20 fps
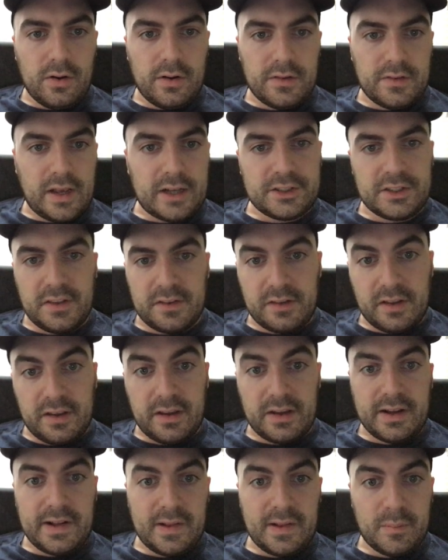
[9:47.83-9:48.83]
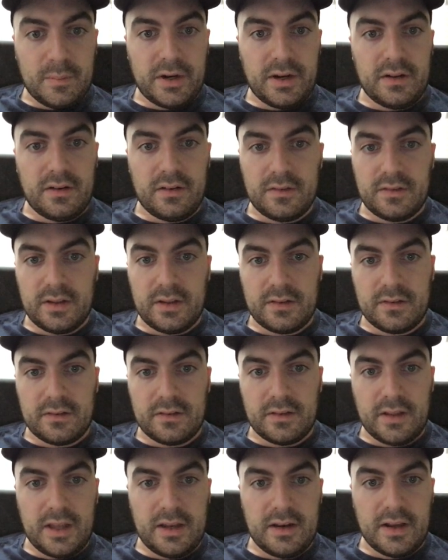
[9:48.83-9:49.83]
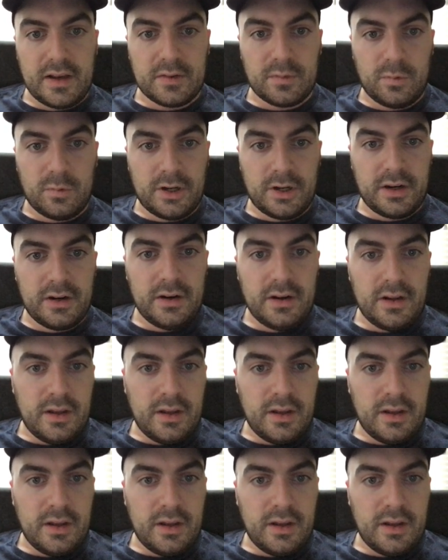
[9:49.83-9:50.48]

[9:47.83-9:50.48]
it's actually the second column, but it's index 1